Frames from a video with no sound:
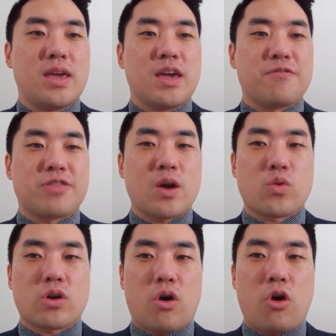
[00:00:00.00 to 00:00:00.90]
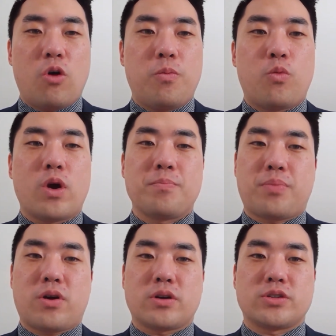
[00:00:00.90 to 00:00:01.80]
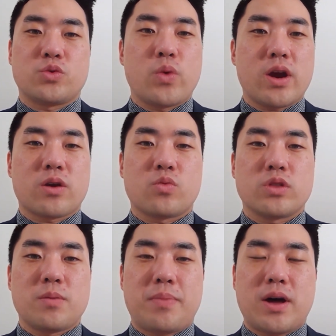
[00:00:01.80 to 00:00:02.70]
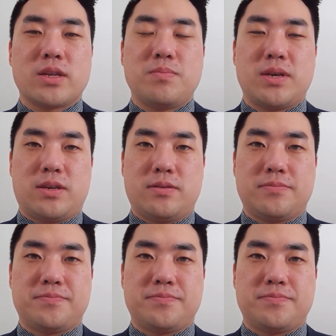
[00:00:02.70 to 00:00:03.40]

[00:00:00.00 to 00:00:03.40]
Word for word: If they were all one part, where would the body be?